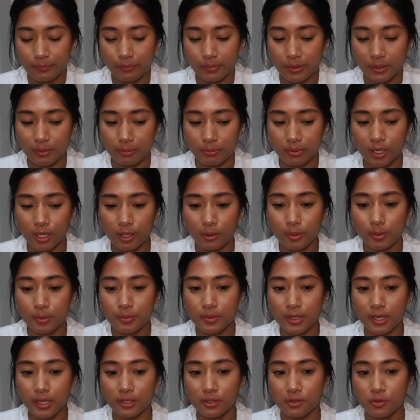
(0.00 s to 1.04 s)
But the
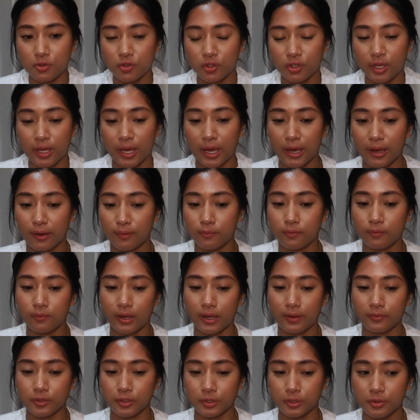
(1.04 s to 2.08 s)
problem I usually have
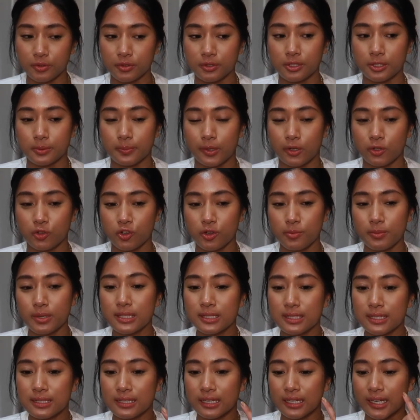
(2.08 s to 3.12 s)
after using spot
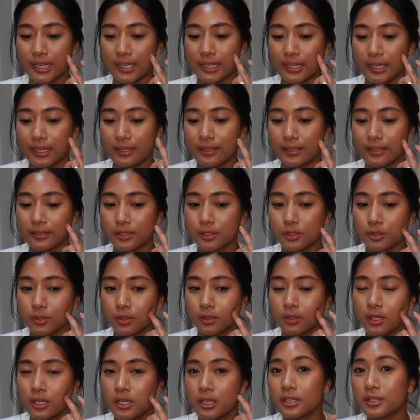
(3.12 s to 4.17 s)
treatments is that I get like
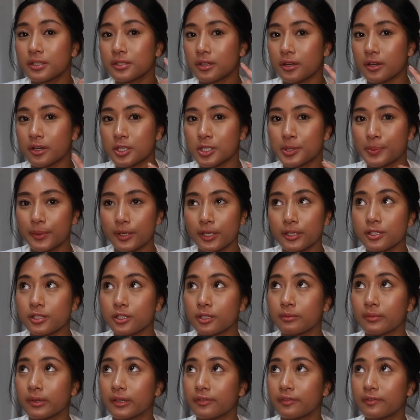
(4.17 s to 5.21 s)
little dark spots
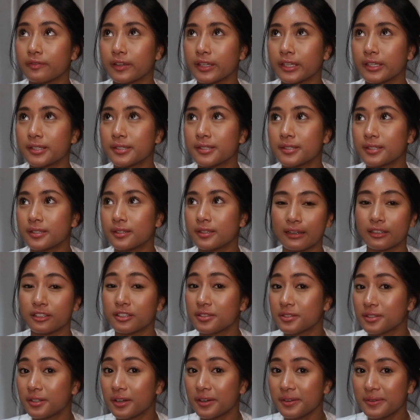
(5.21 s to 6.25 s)
on my face,
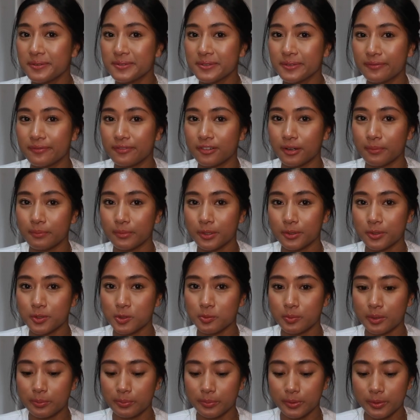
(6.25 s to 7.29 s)
acne scars from those
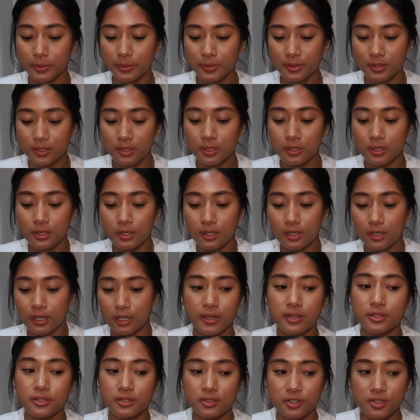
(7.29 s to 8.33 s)
pimples.
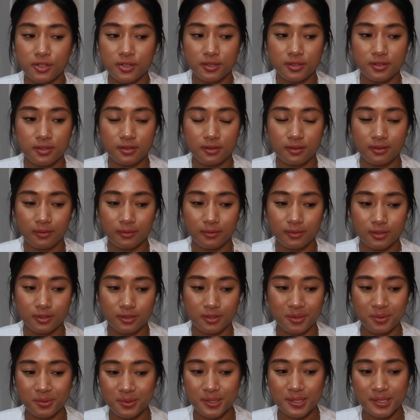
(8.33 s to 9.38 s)
They just
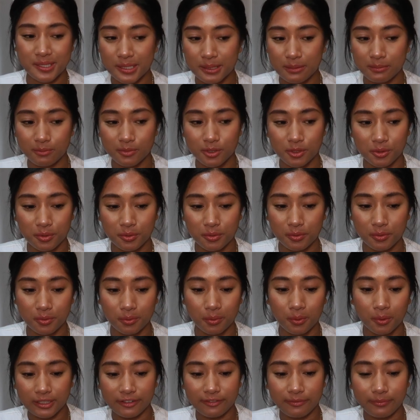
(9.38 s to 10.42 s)
don't seem to
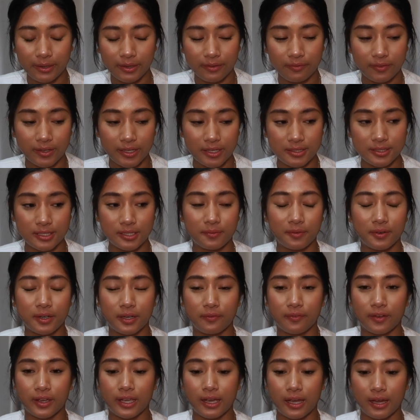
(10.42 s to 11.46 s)
leave my face even
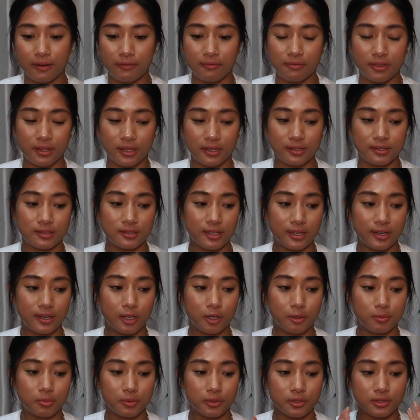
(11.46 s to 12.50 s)
if I have things that
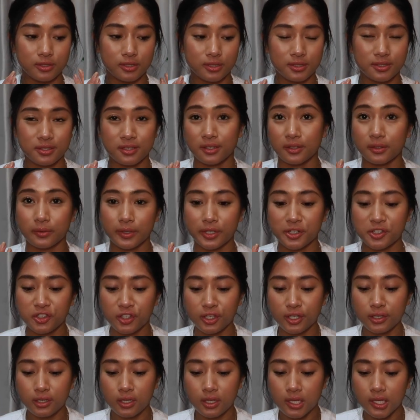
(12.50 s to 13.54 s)
help with
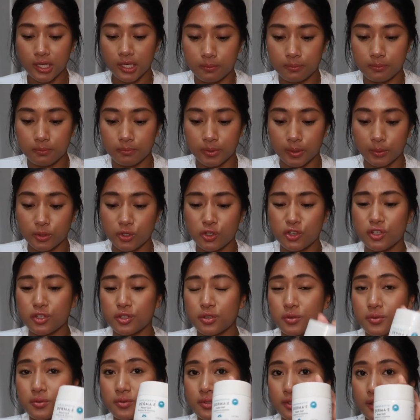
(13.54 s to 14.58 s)
discoloration. But when she
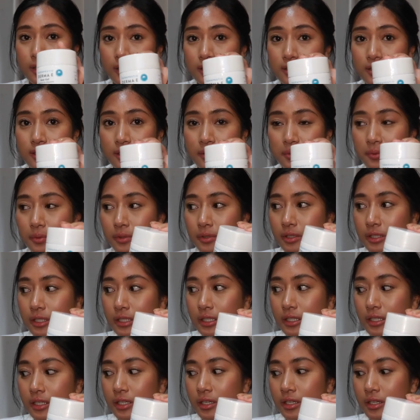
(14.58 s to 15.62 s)
used this, it
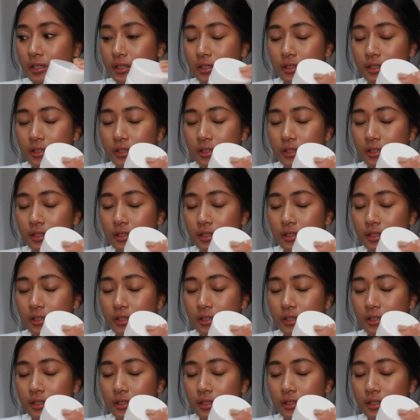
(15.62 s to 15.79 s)
really